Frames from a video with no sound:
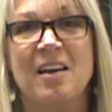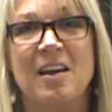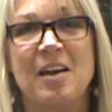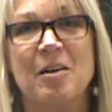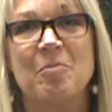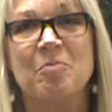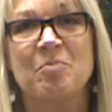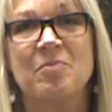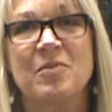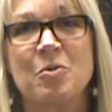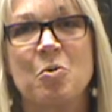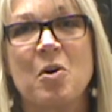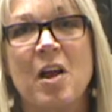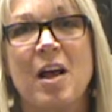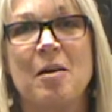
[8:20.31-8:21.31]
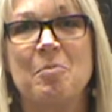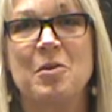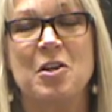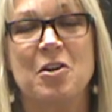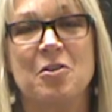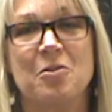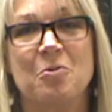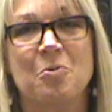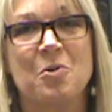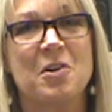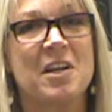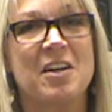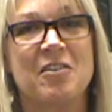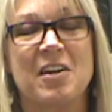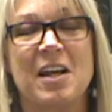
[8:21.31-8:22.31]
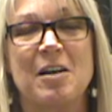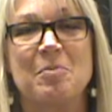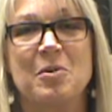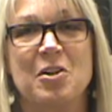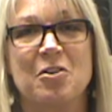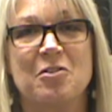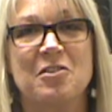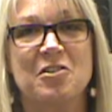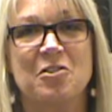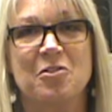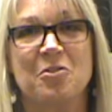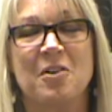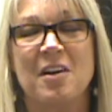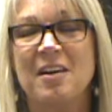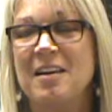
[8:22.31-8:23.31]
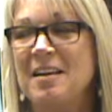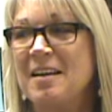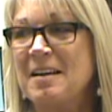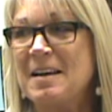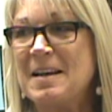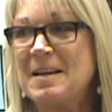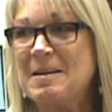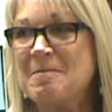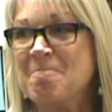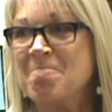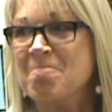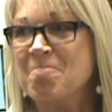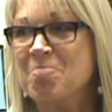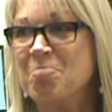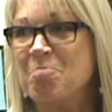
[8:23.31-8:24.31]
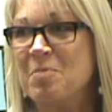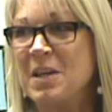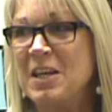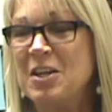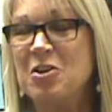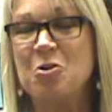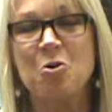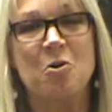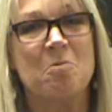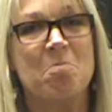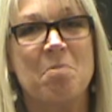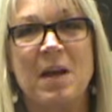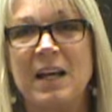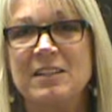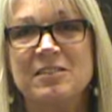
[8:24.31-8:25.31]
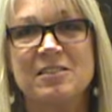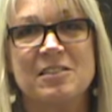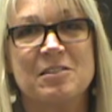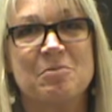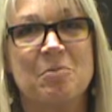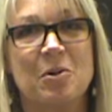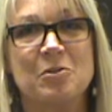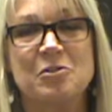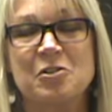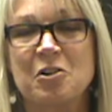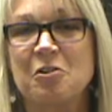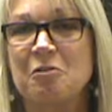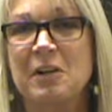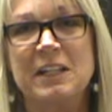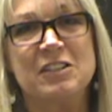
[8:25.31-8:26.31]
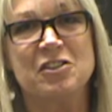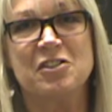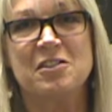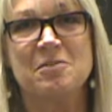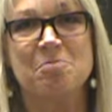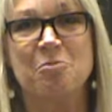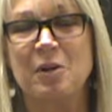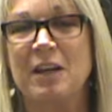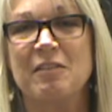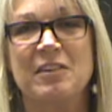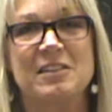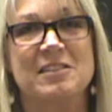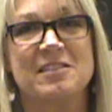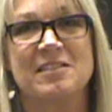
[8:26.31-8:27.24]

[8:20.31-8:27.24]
Um, we're help you. We're here to help you to um, be your best, most courageous, bravest